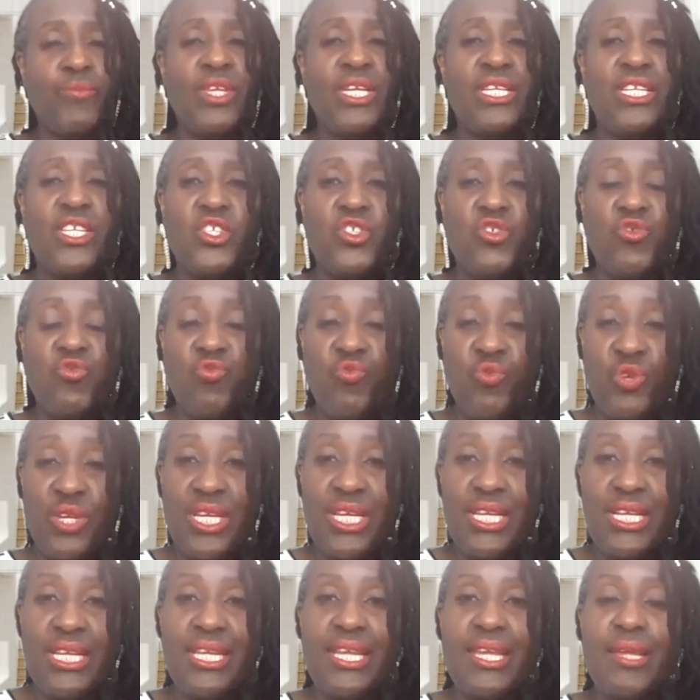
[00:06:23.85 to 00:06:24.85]
And it's
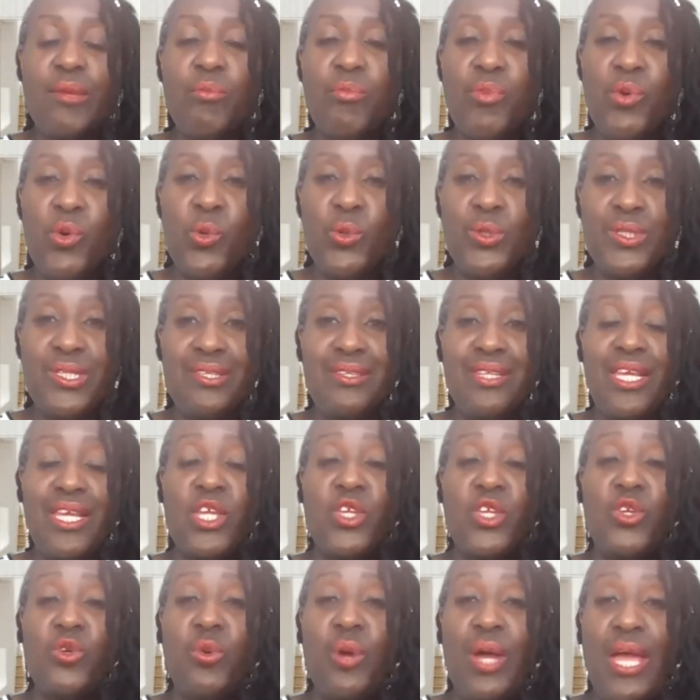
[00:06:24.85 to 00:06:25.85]
really important
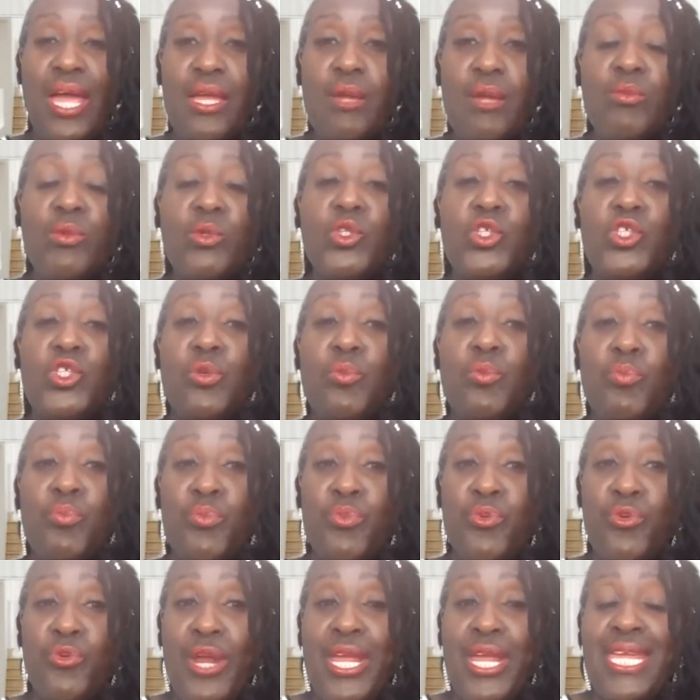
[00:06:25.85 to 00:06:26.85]
that you're able to
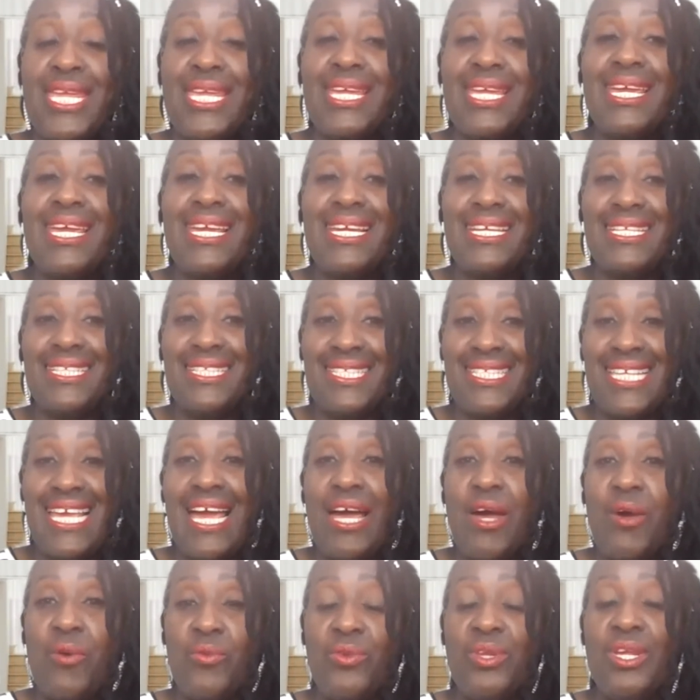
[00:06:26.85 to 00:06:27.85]
break
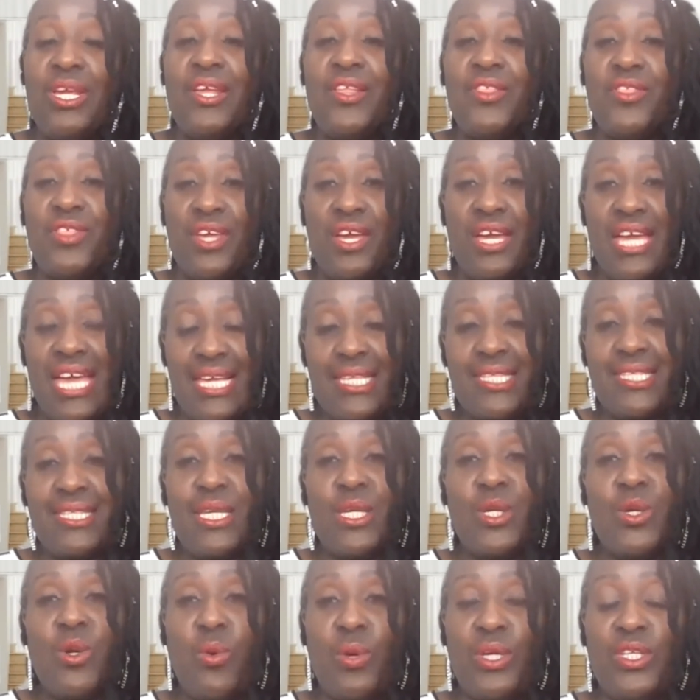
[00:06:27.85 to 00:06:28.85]
down the
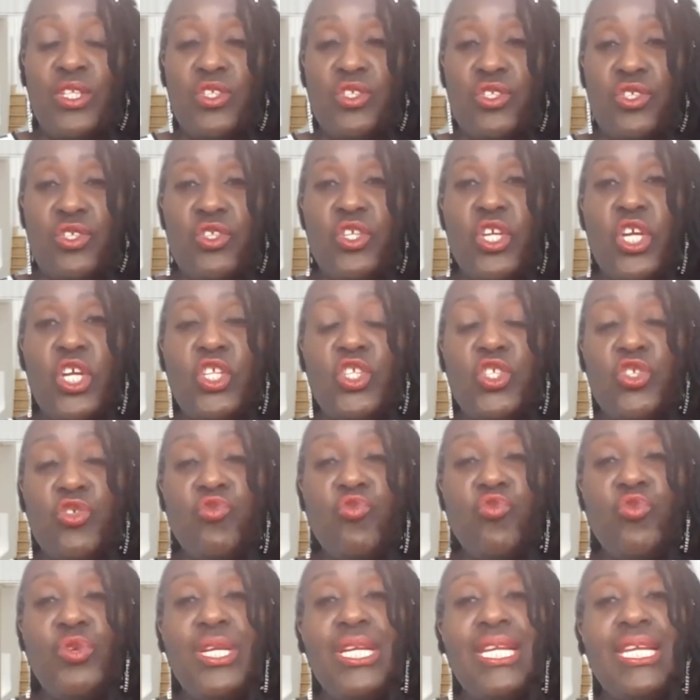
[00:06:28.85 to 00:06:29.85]
essay question
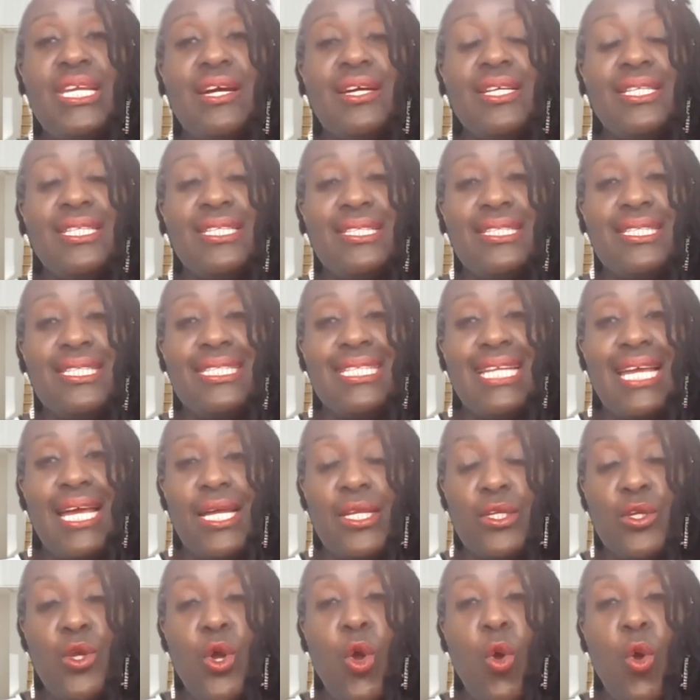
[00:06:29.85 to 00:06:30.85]
to really
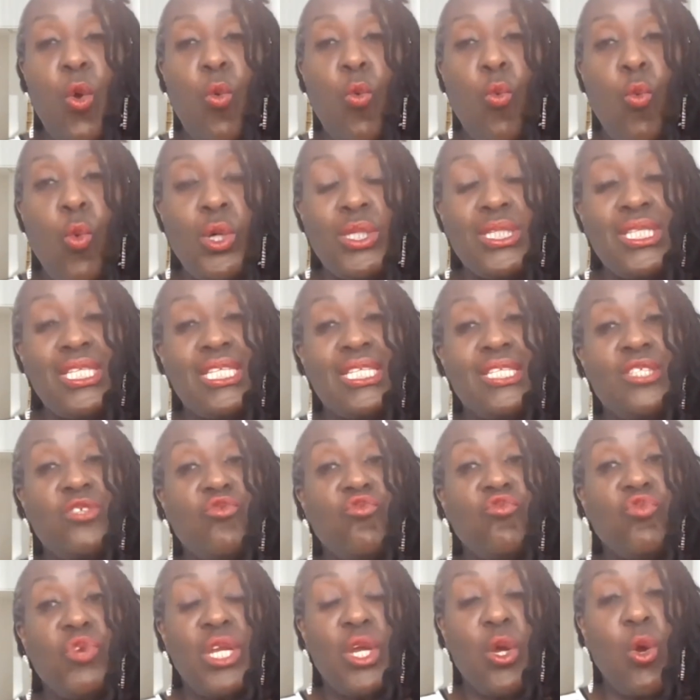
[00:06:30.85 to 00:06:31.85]
understand what
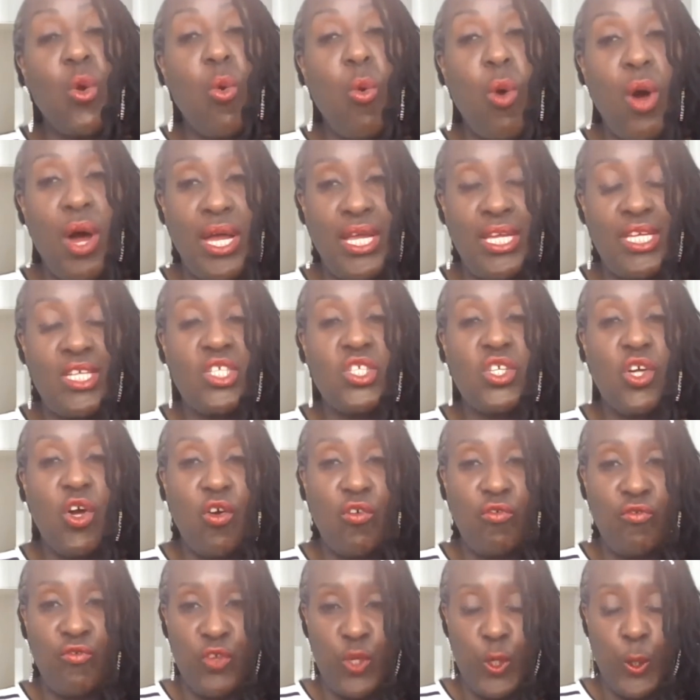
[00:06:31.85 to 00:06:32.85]
is required
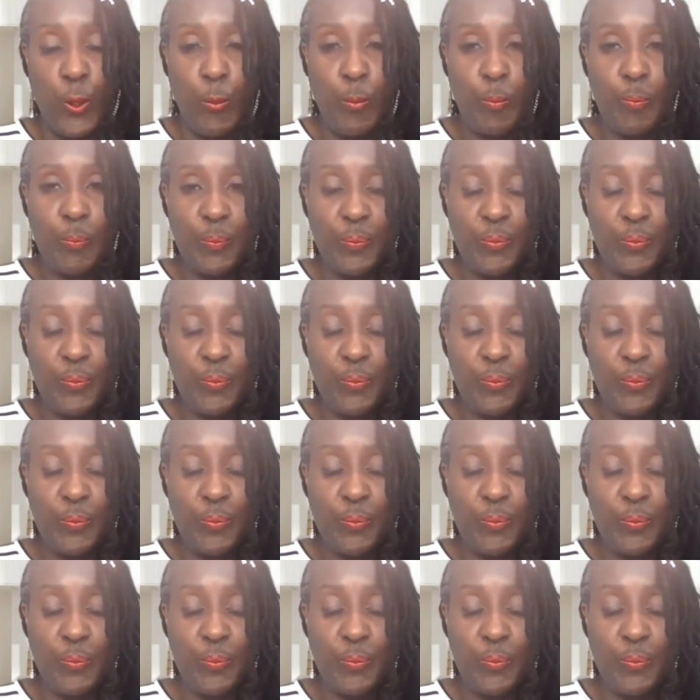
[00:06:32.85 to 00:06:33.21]
of you.